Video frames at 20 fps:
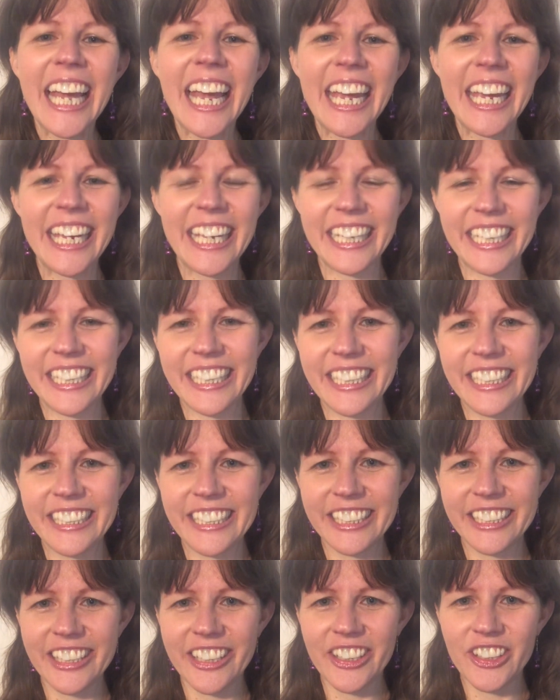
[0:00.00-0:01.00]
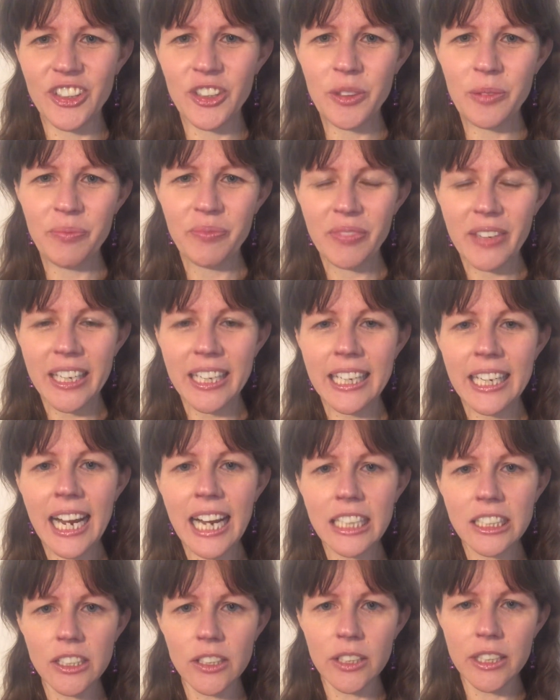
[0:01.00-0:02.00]
And so it
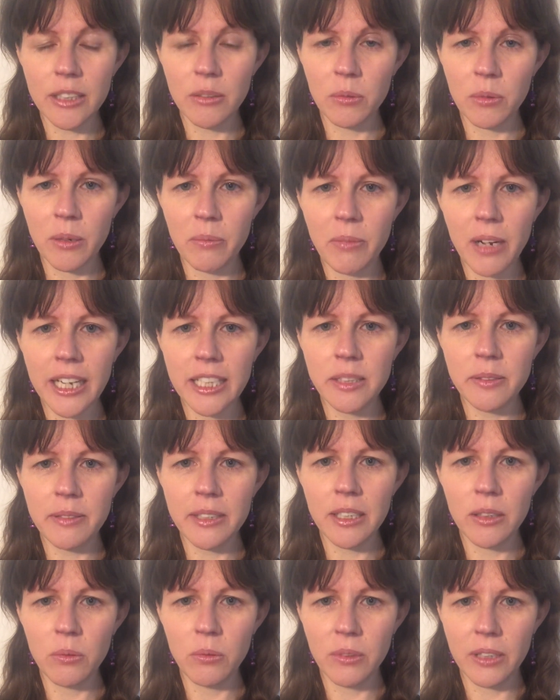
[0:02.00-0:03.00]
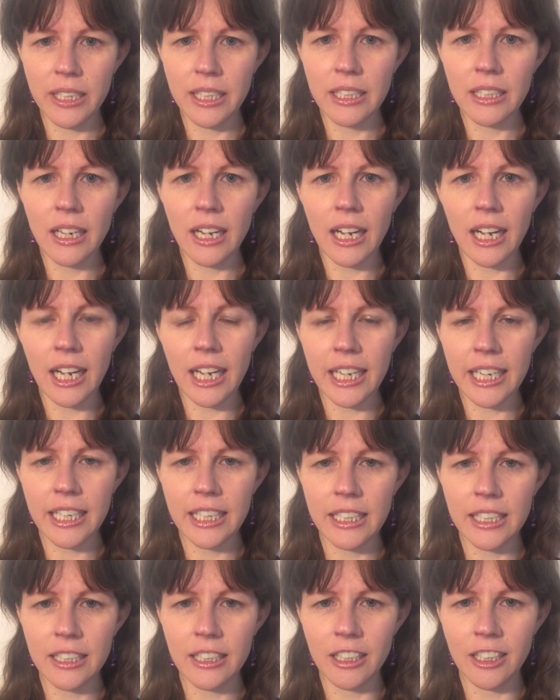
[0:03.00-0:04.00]
actually reminds me of when
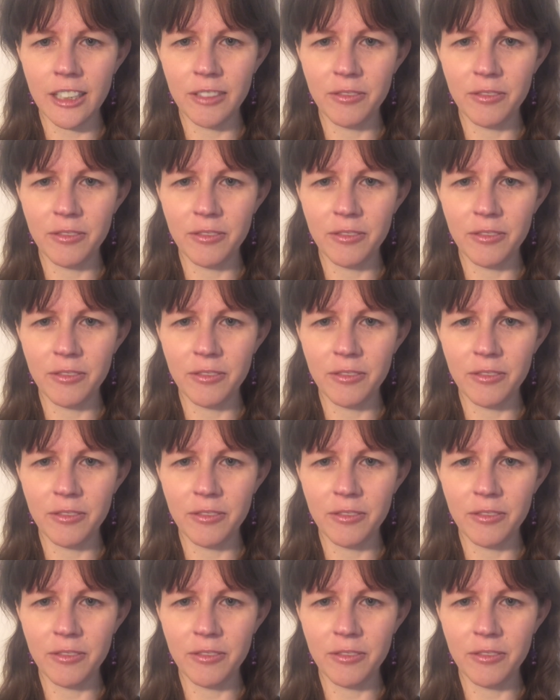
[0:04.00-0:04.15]
I